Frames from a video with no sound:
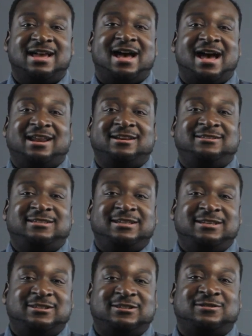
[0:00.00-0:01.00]
how to
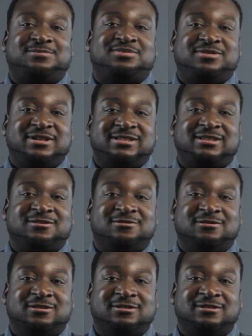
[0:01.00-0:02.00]
teach
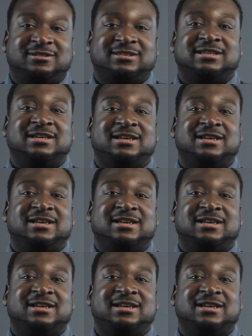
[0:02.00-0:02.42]
preschoolers